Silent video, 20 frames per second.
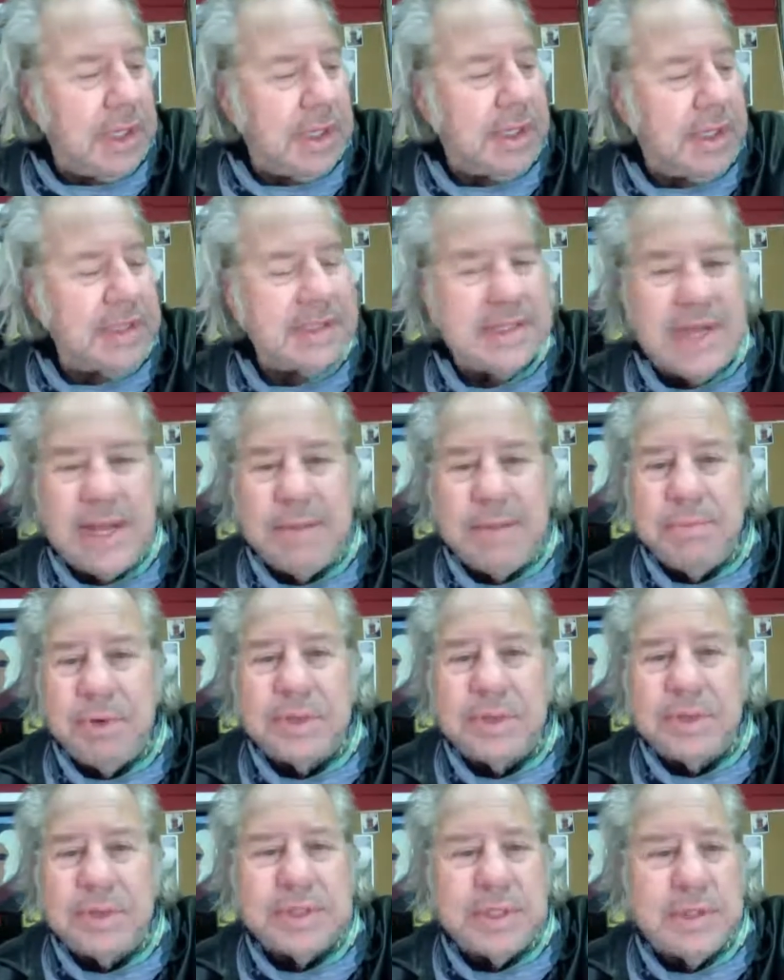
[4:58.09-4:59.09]
The same
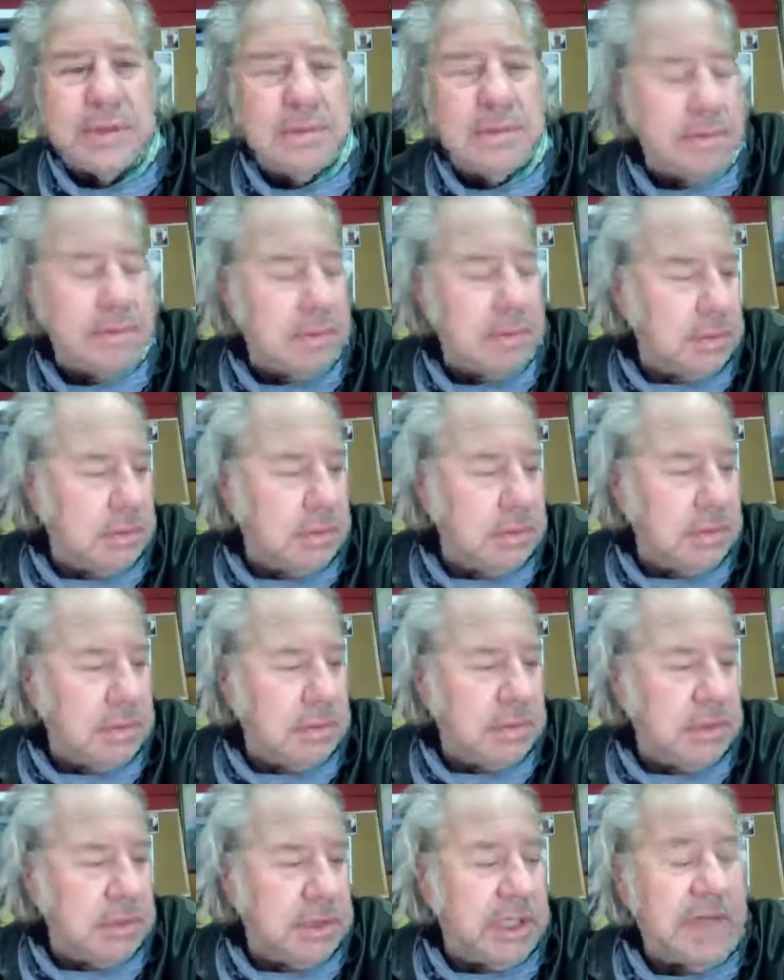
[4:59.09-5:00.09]
person
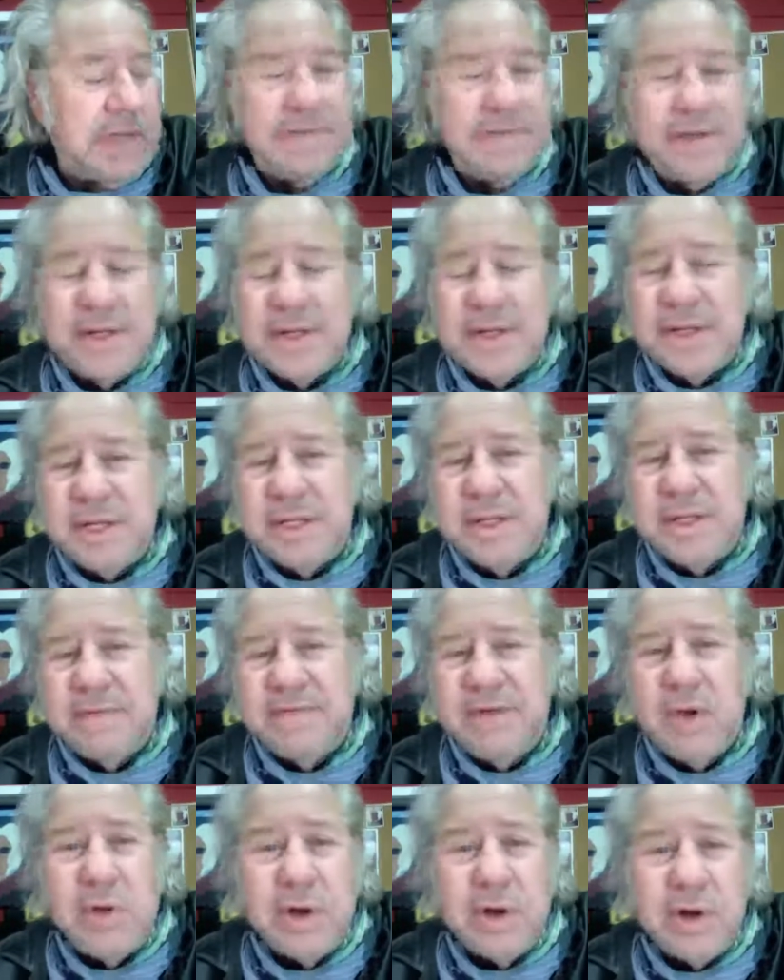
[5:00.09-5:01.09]
invented the
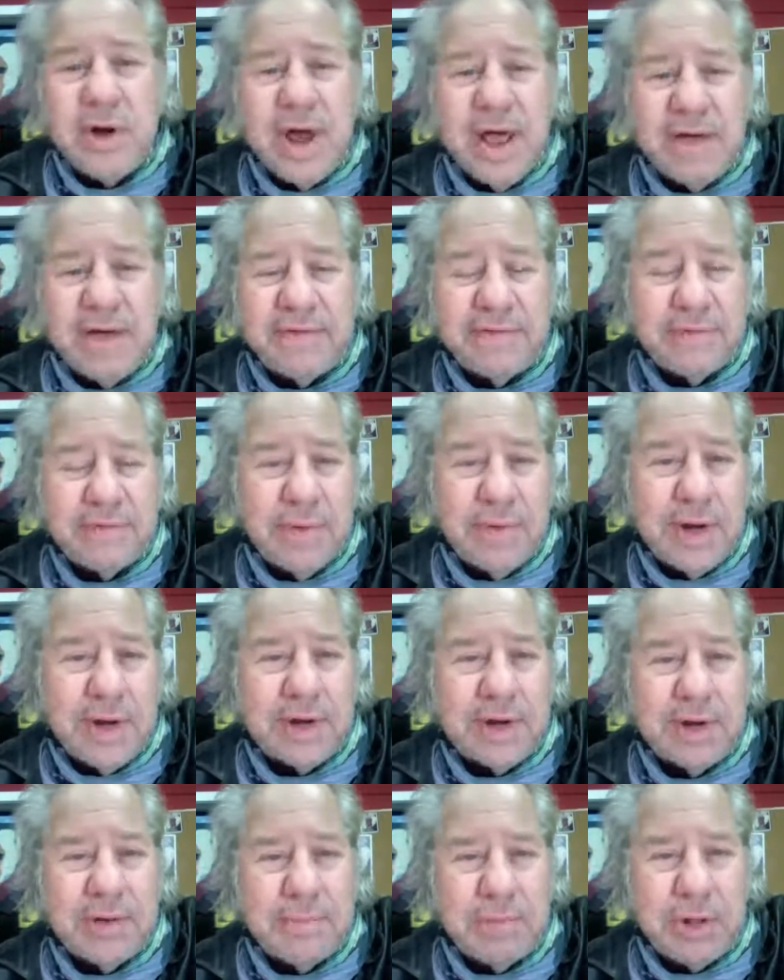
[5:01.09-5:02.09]
phonograph,
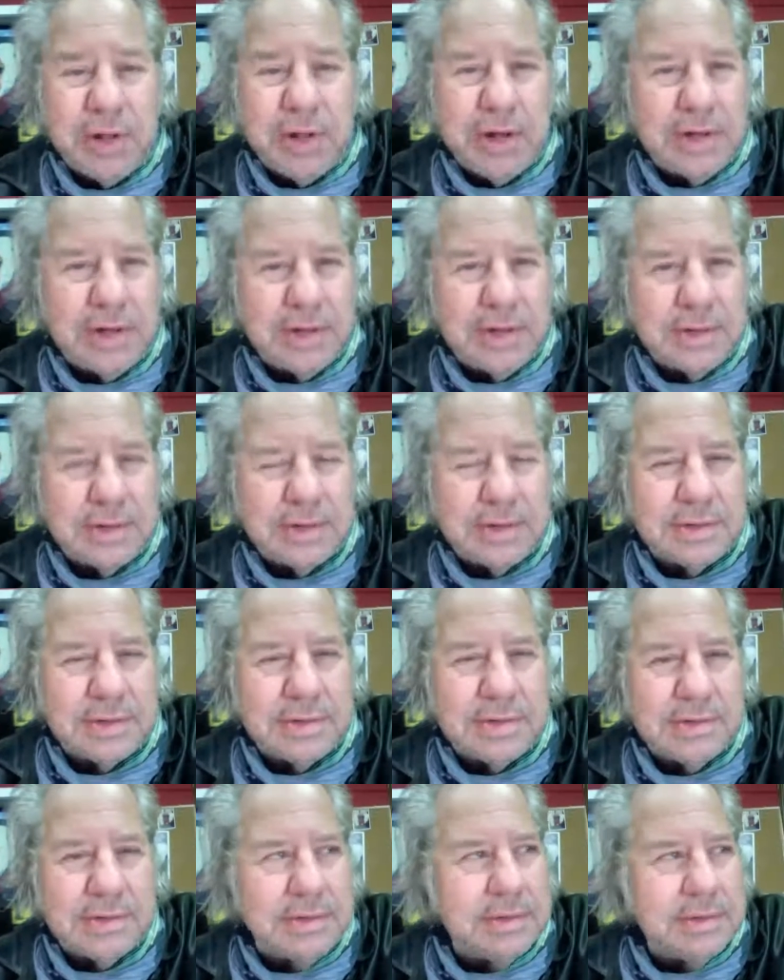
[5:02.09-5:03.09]
record
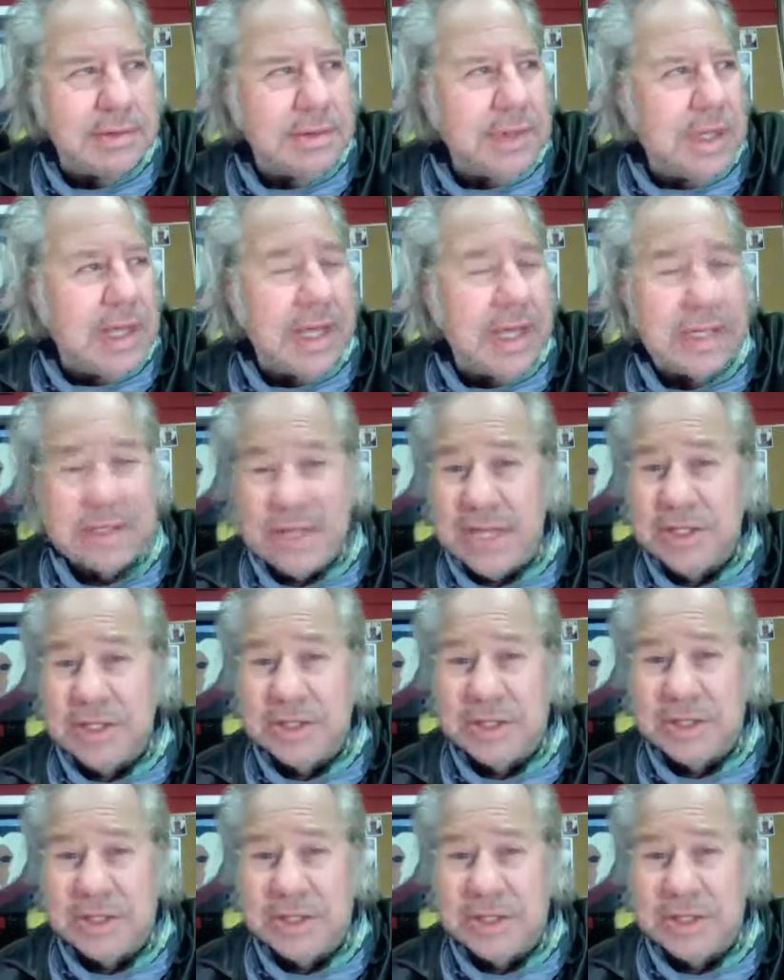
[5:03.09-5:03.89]
players, as I used to